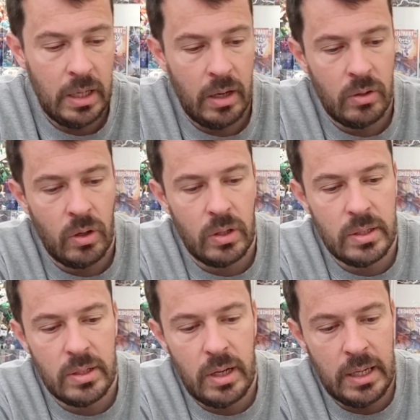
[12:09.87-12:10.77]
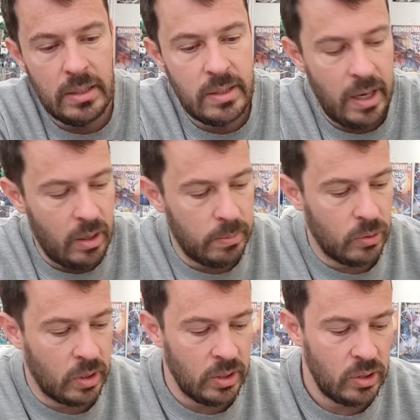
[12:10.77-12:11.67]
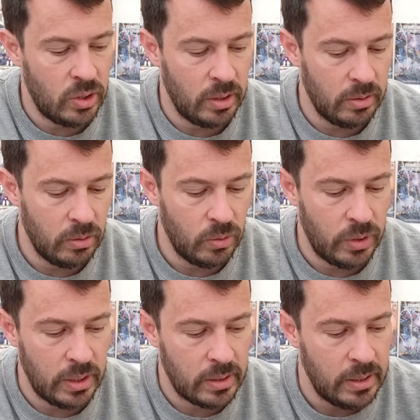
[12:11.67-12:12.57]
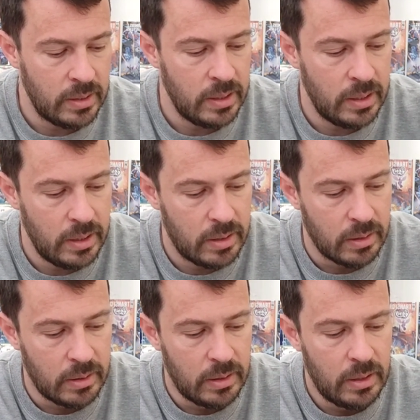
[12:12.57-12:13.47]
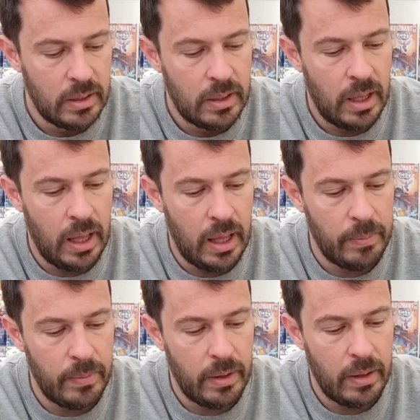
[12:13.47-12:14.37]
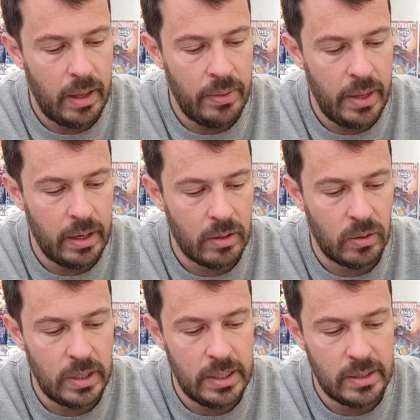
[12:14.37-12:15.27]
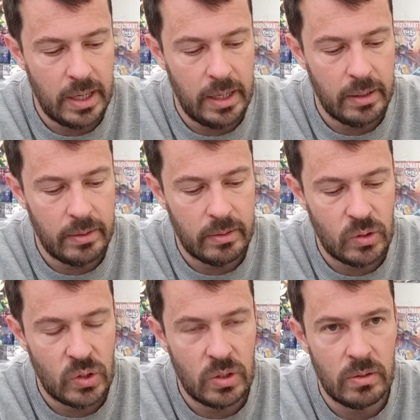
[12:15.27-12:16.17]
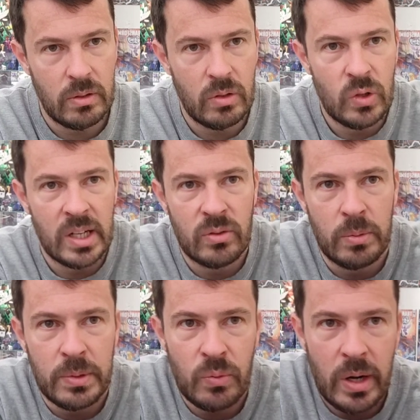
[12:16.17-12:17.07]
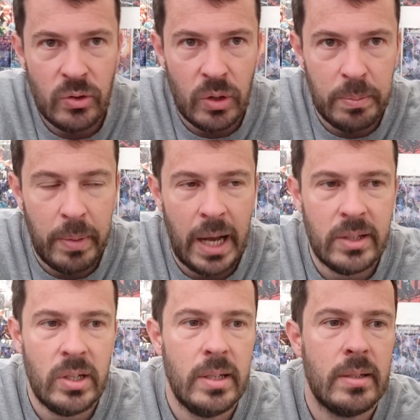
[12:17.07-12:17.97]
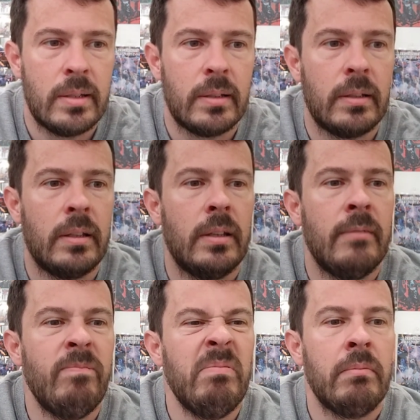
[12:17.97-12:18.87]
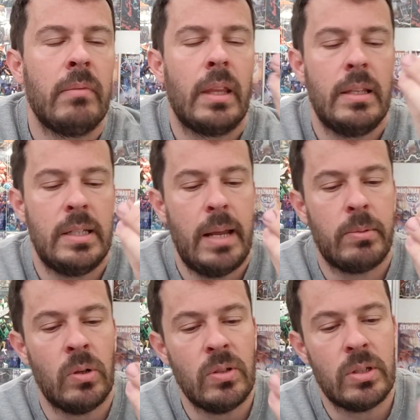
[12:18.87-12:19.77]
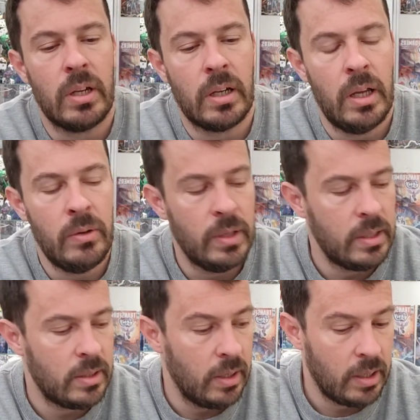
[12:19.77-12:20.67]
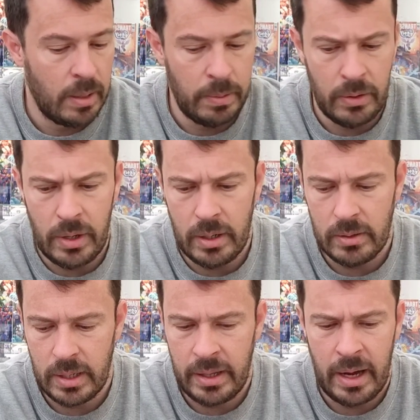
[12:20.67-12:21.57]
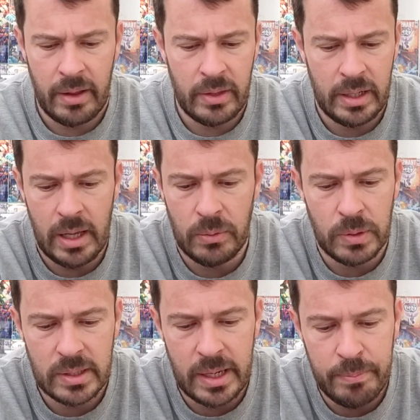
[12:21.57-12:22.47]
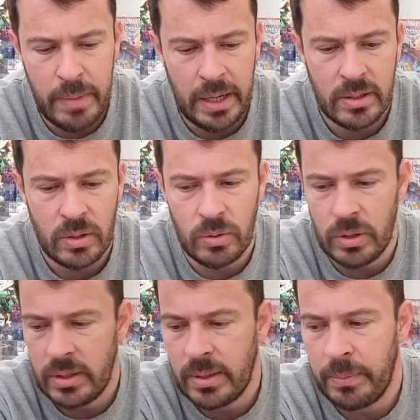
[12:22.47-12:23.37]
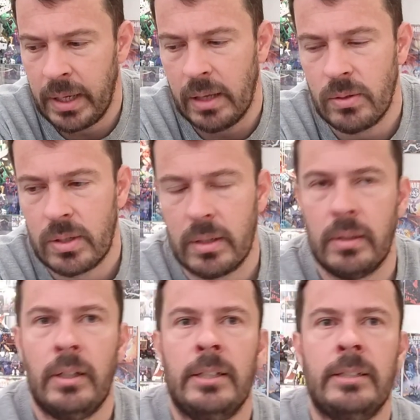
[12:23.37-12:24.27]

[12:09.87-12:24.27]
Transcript: you know, not in terrible condition, all things considered. And then I got these Transformers Retro badges, Decepticon Cyclonus, a couple of those, and then I think the other one say Menasor and something else.